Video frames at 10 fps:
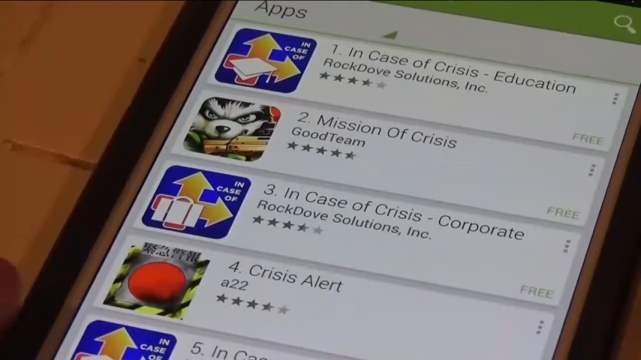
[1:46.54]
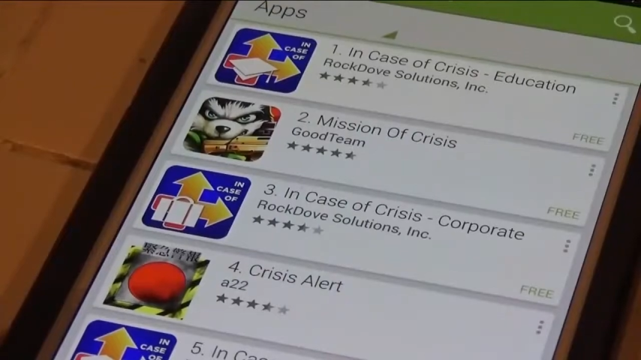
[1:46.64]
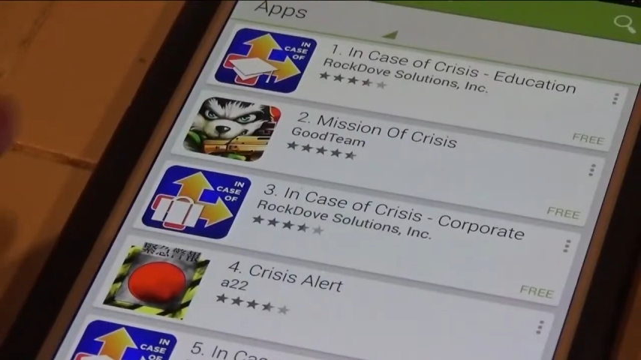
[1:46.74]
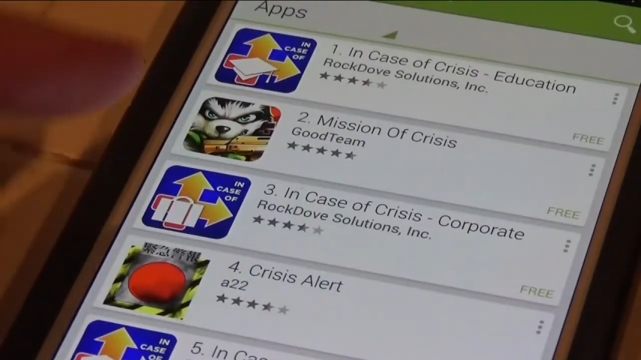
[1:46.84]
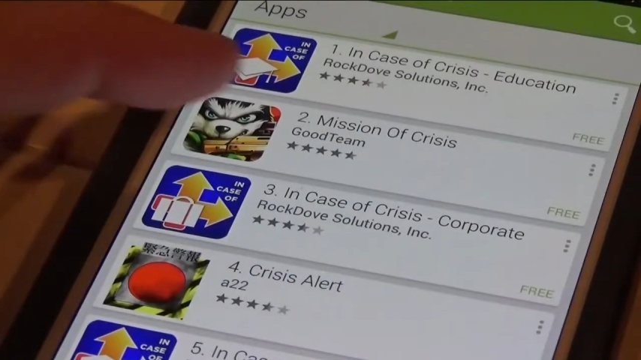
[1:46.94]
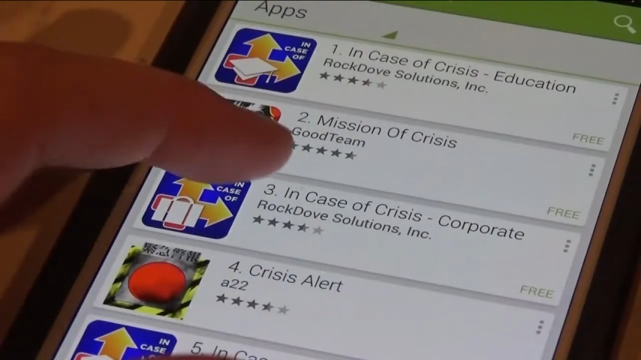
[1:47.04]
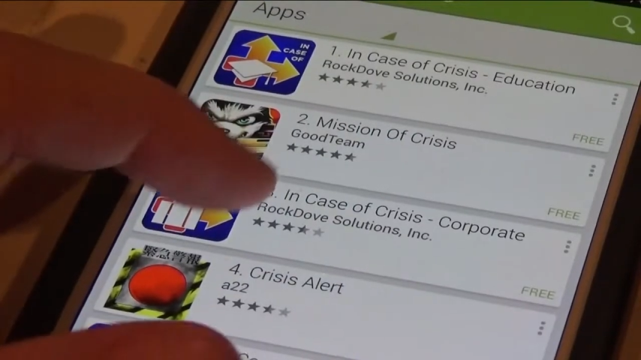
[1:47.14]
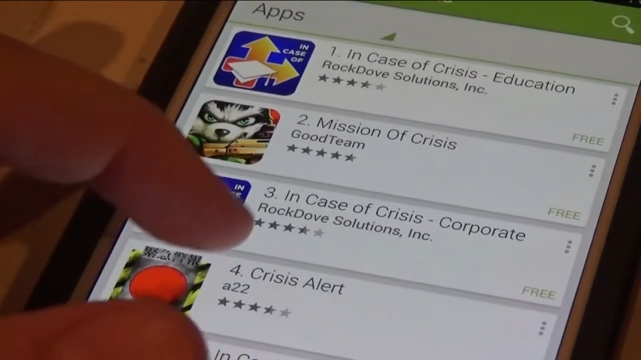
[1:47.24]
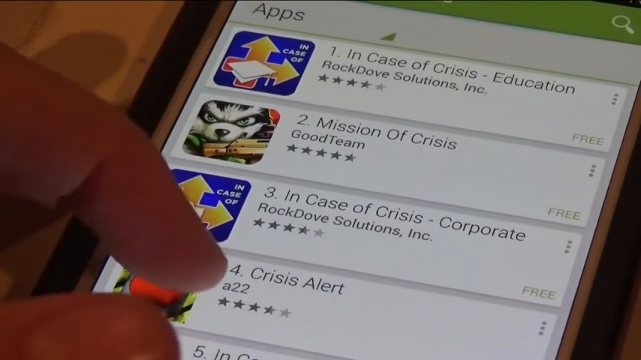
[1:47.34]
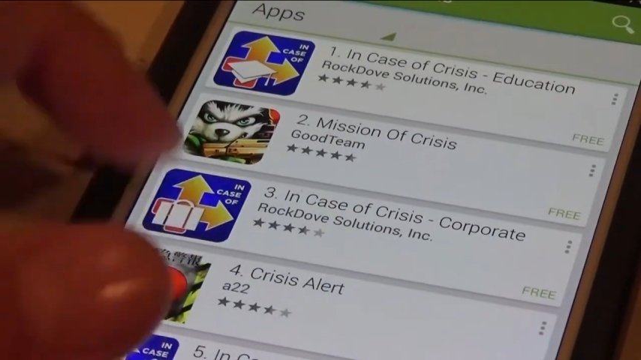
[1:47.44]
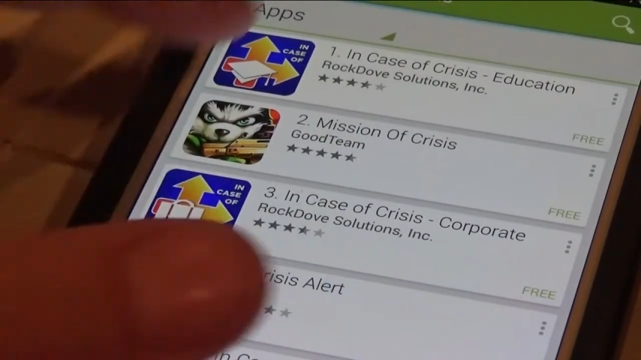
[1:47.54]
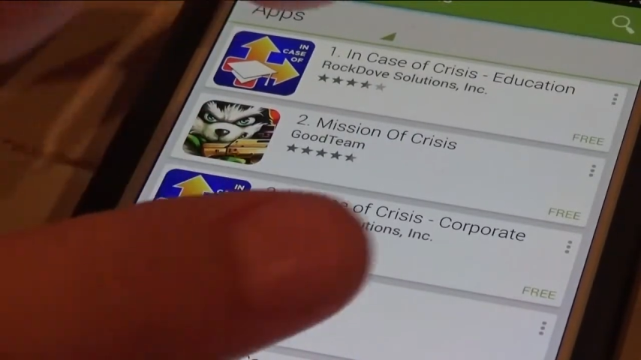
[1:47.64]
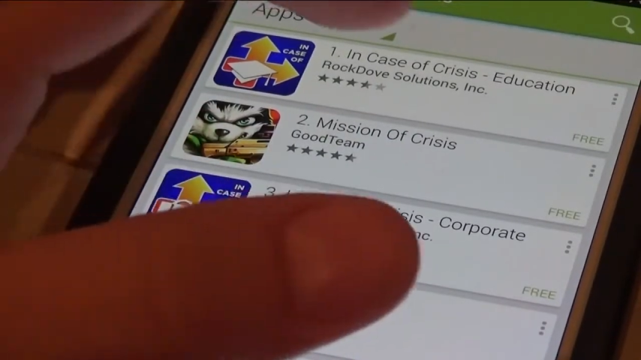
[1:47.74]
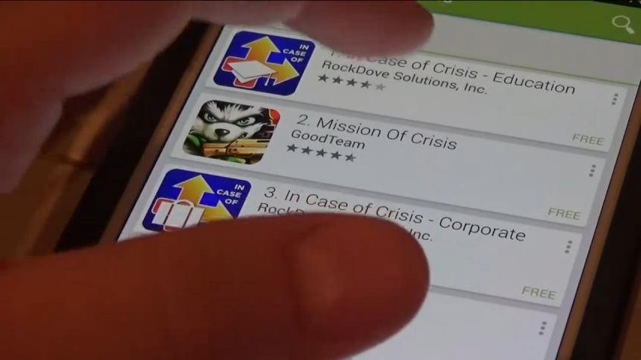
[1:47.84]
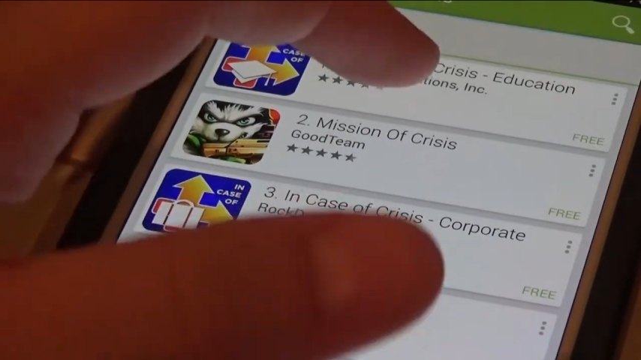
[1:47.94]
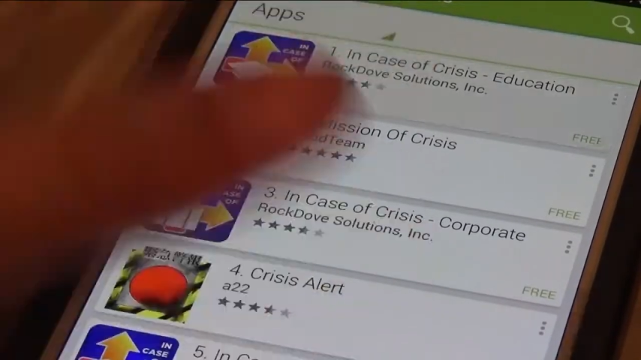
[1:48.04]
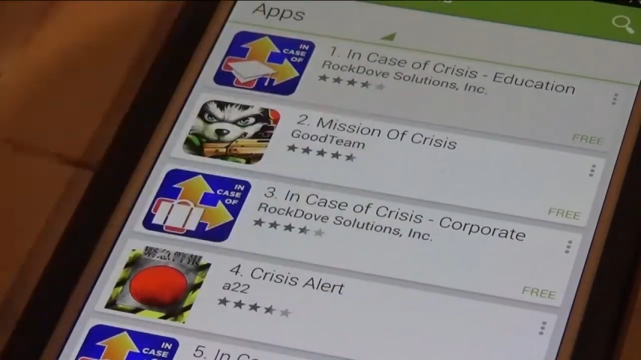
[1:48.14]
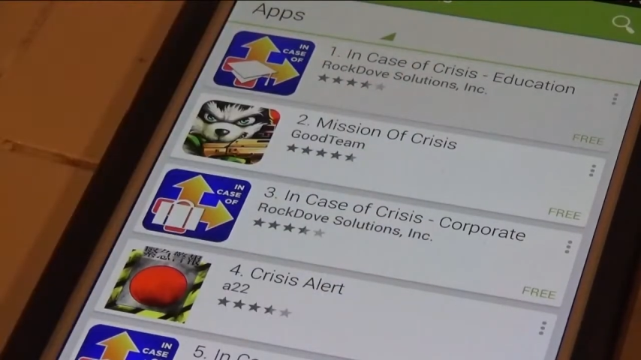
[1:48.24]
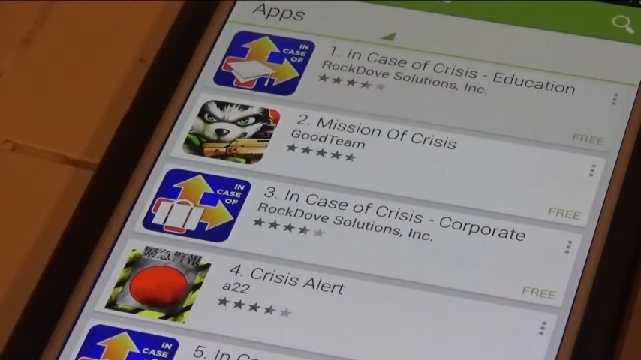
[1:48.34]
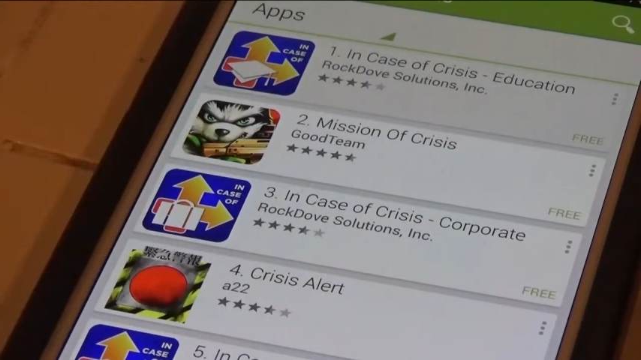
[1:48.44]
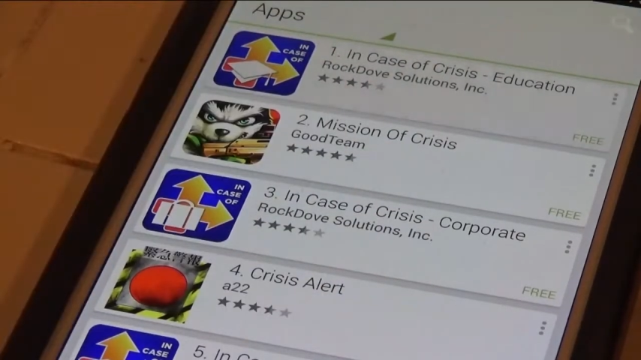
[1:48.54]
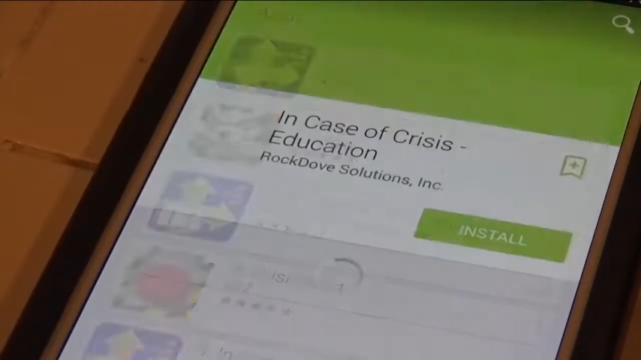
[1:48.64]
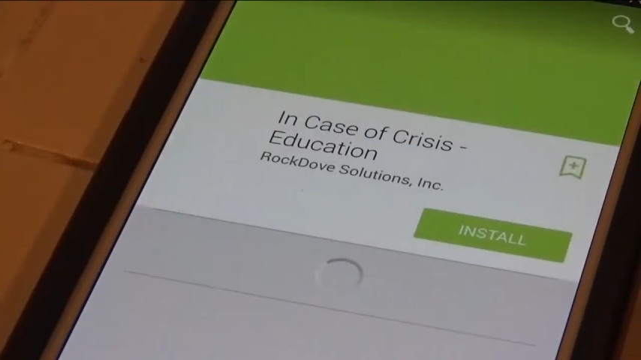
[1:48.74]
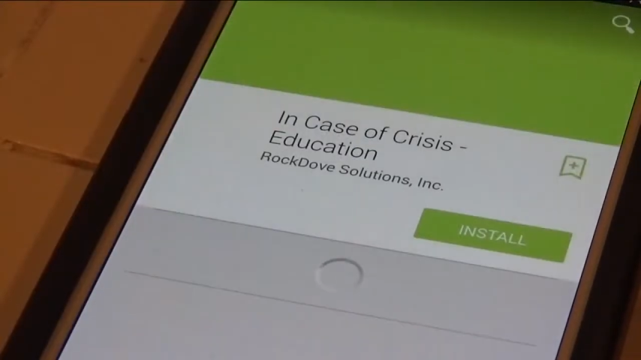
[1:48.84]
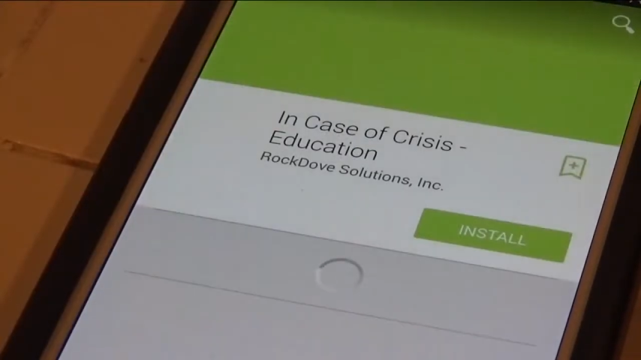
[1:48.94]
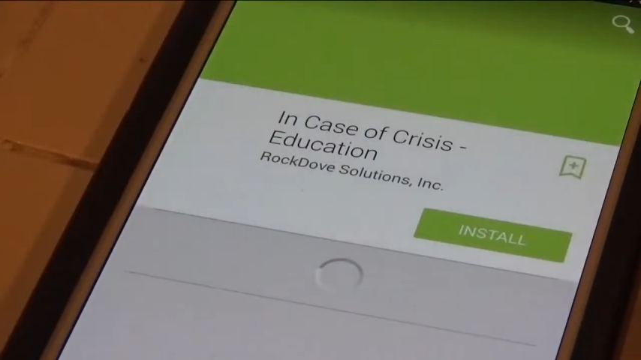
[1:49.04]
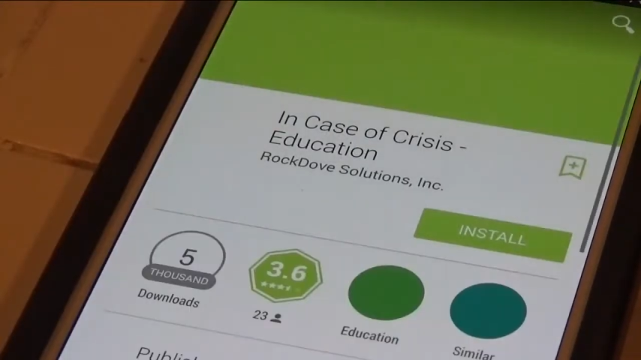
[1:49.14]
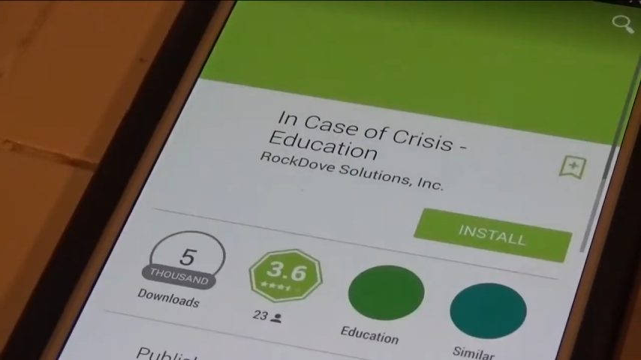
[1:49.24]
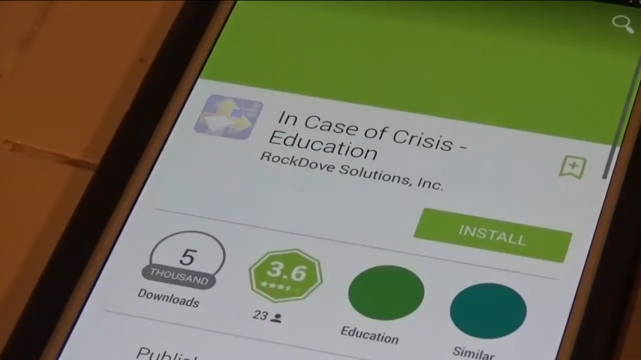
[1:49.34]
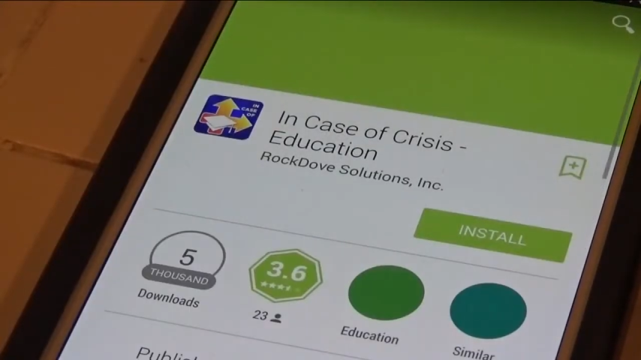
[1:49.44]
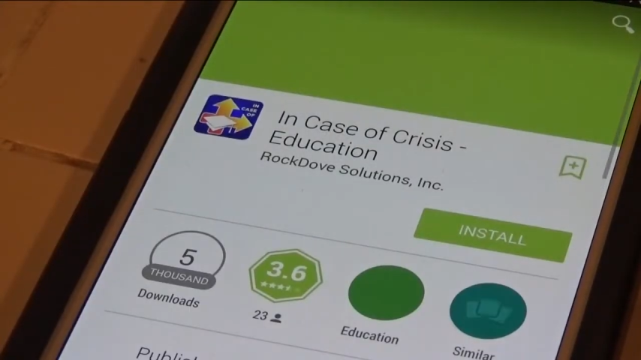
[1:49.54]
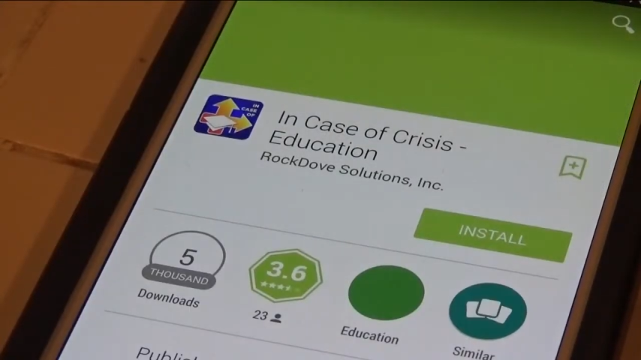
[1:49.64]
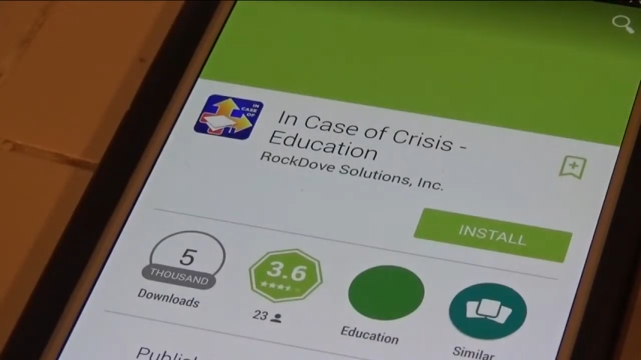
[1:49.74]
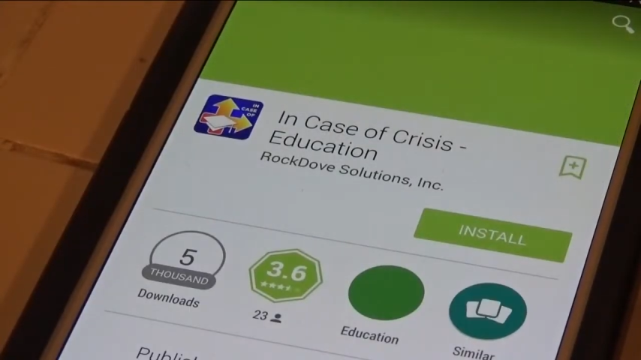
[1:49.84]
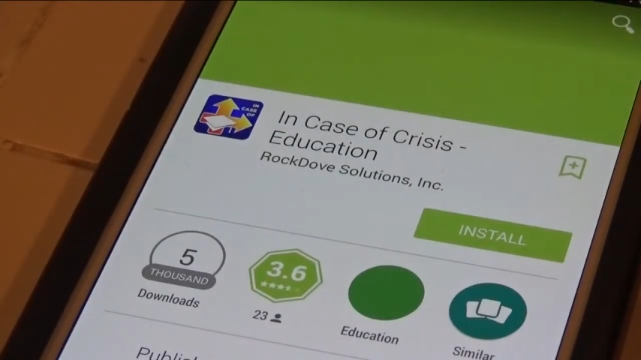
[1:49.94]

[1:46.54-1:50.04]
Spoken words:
Nobody's mouth can be seen.